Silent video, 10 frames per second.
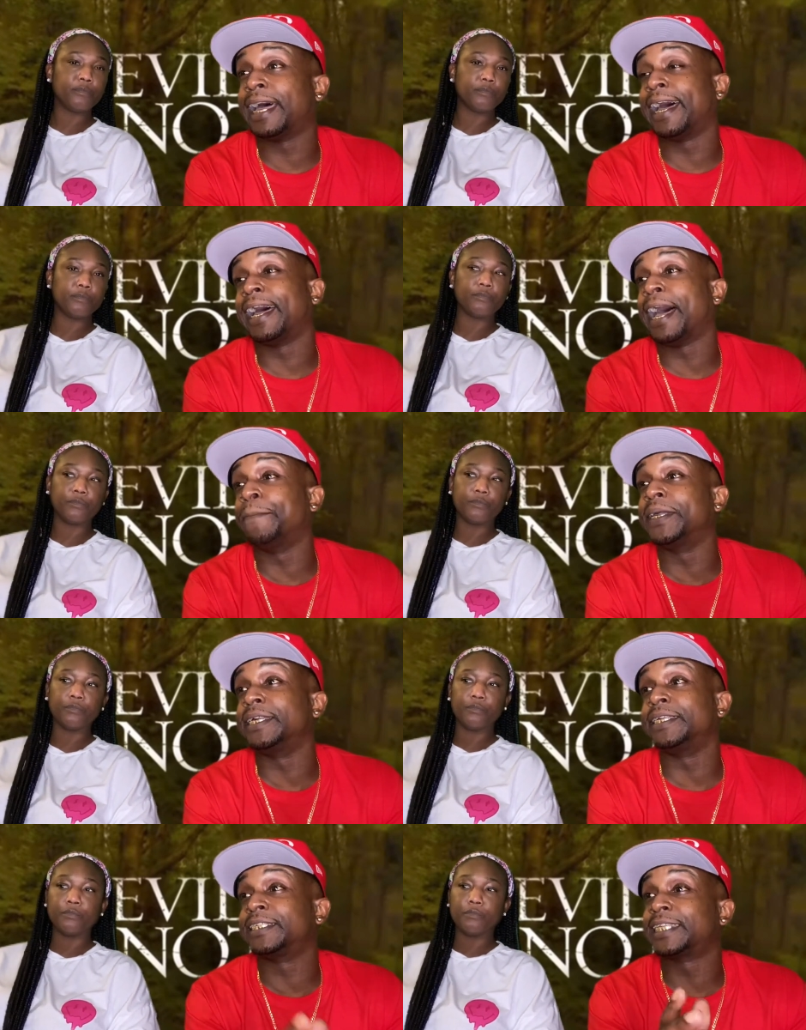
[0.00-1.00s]
Speaker 1: i i
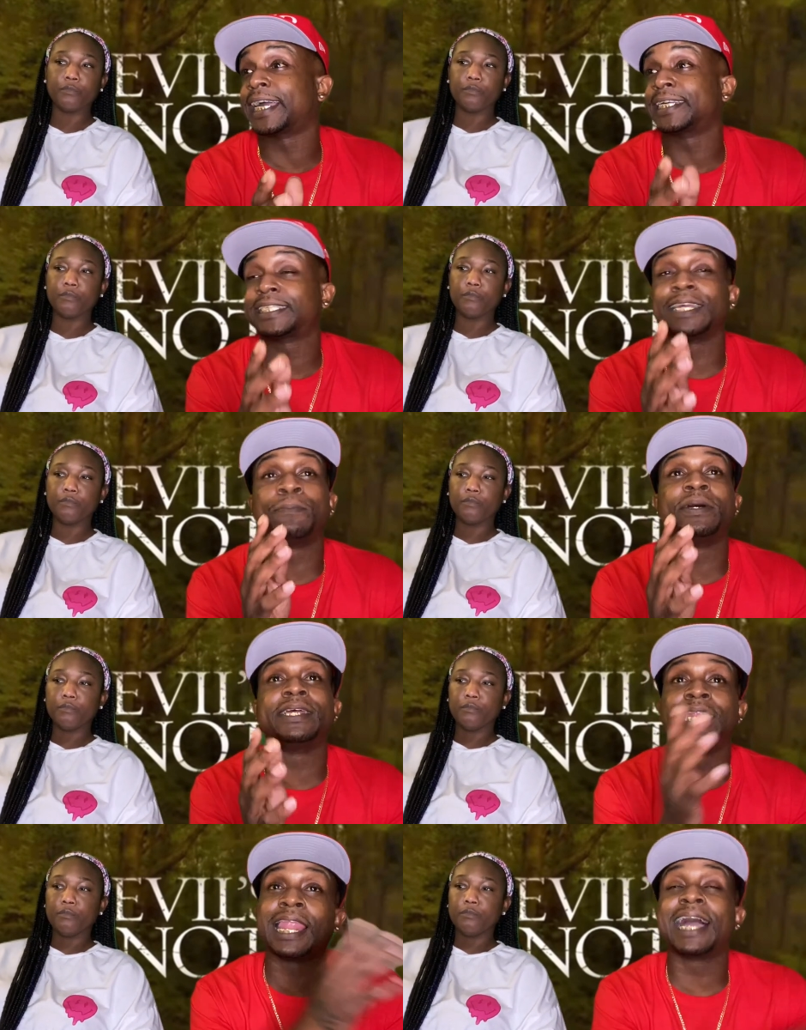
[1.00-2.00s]
mean just like i said
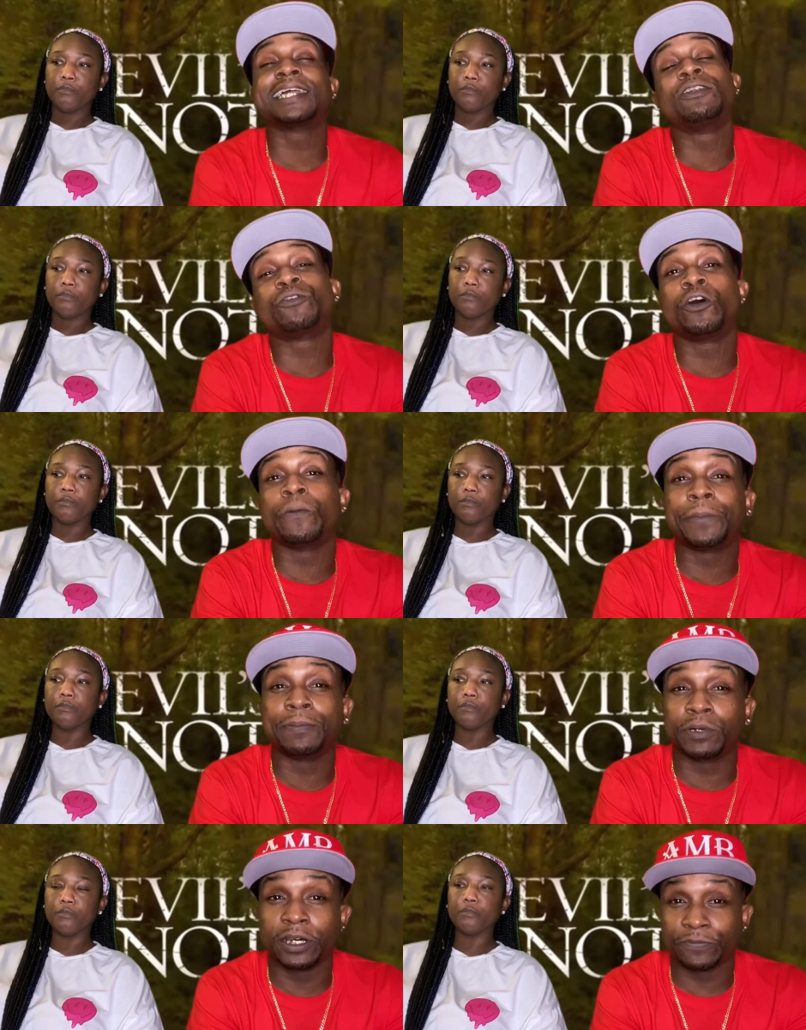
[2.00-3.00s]
but locking the wrong
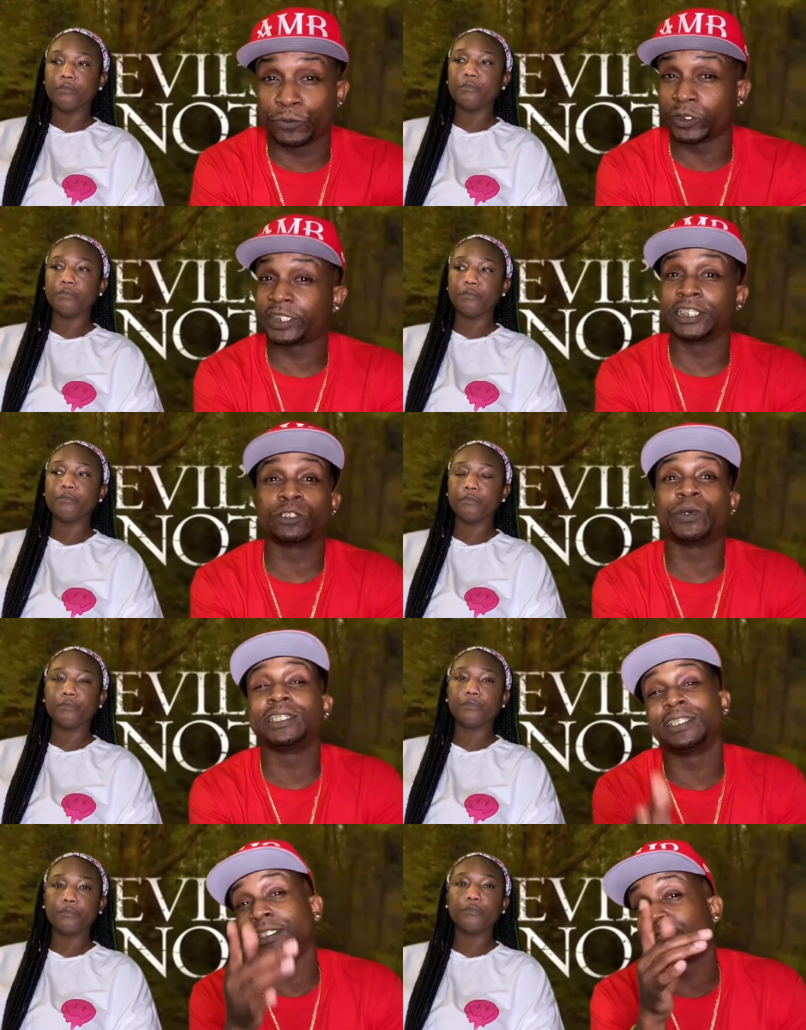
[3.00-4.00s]
people up for a
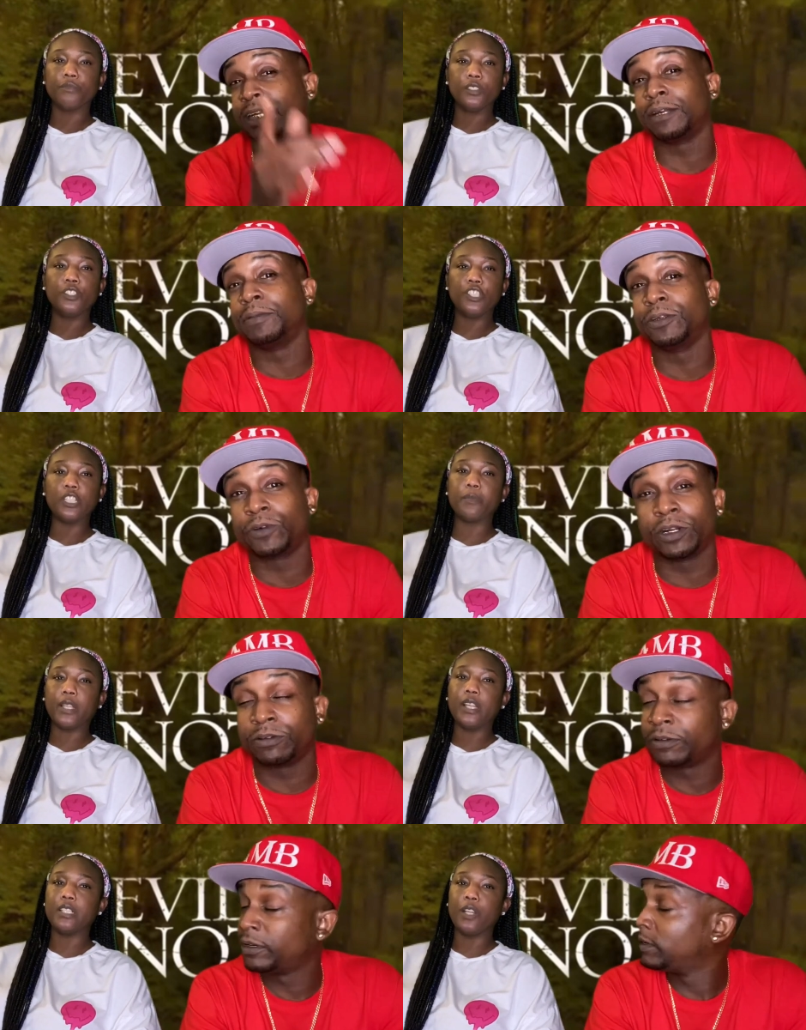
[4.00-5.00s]
situation is terribly just wrong.
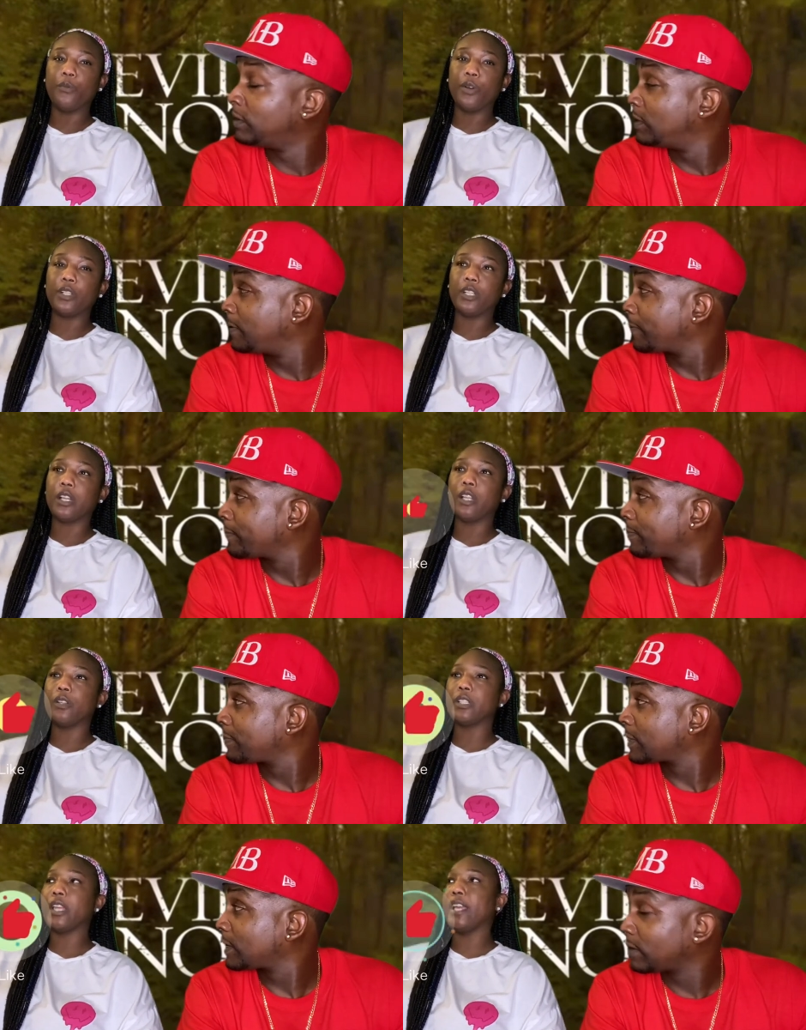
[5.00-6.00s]
Speaker 2: because they wanted to
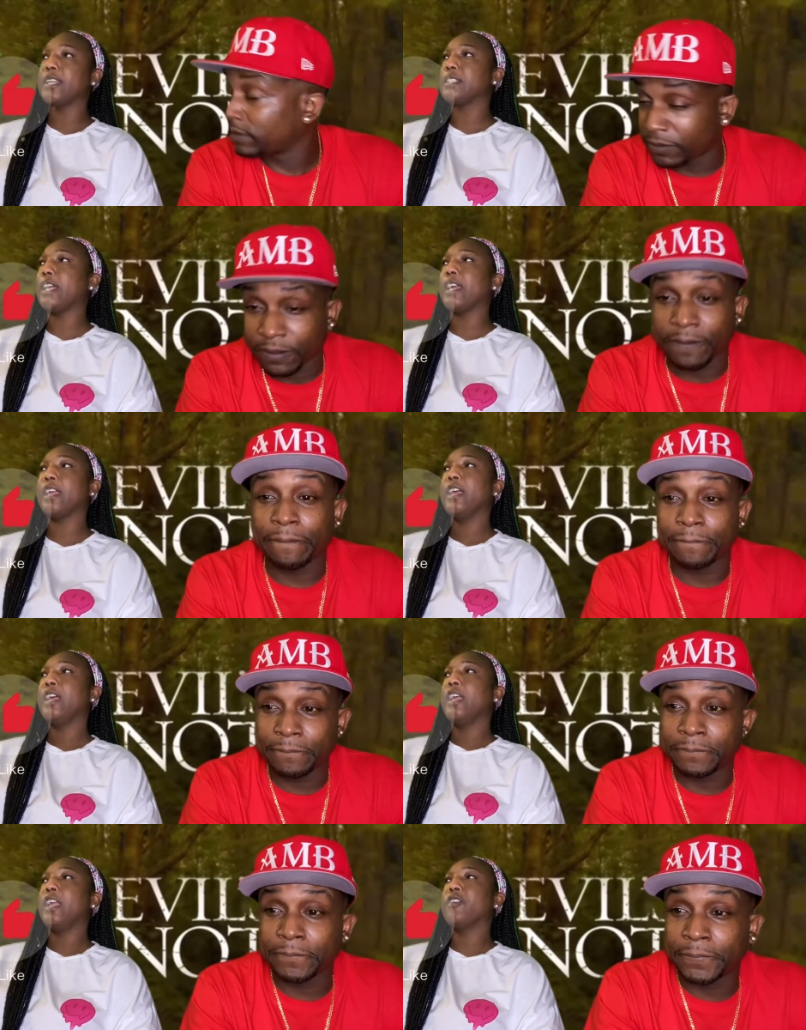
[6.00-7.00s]
close the case yeah. like
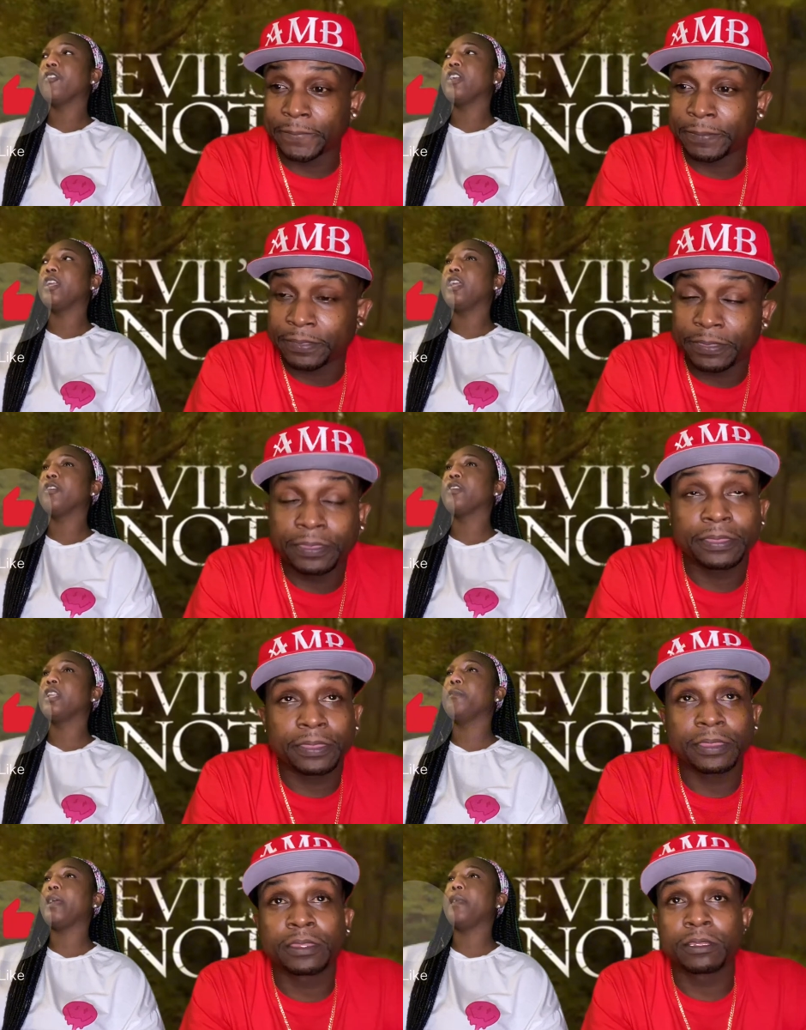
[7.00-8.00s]
it really it
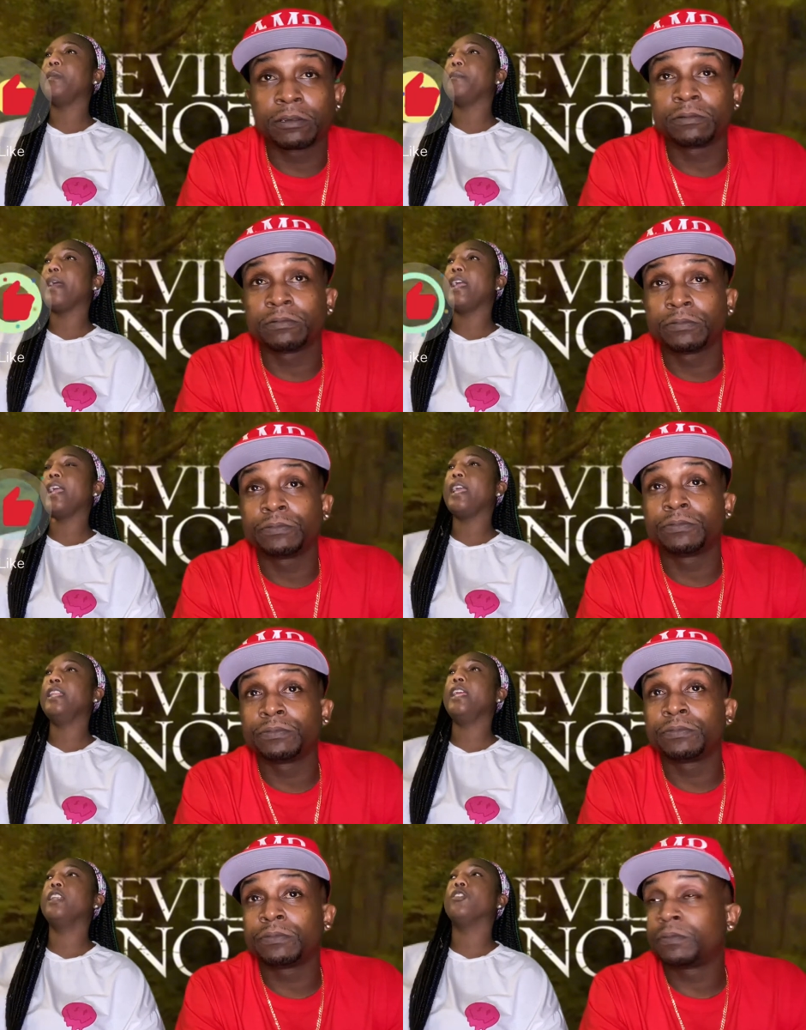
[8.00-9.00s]
really made me mad
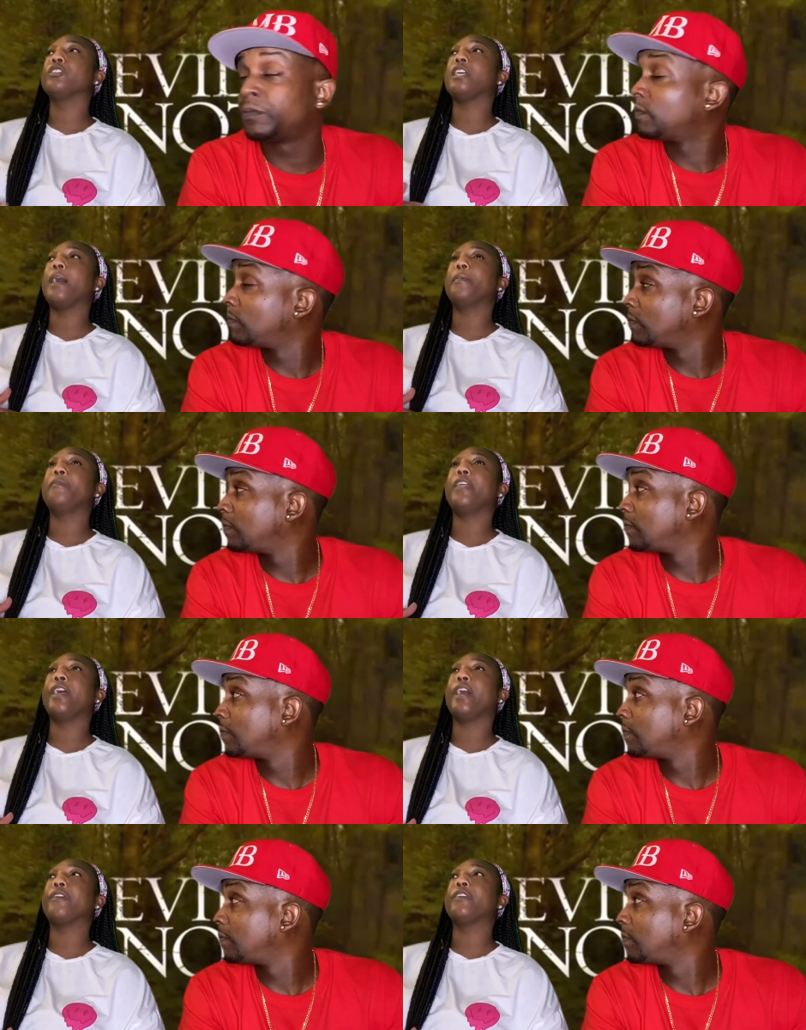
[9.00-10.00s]
and then on top of
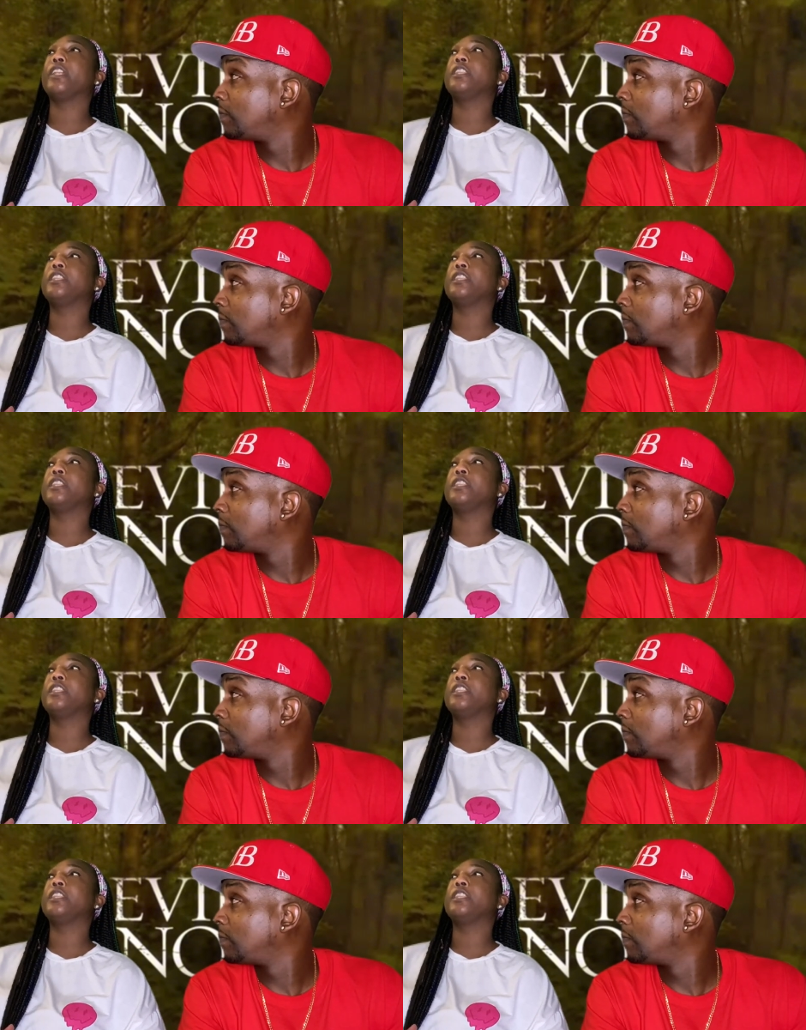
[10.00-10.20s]
that i really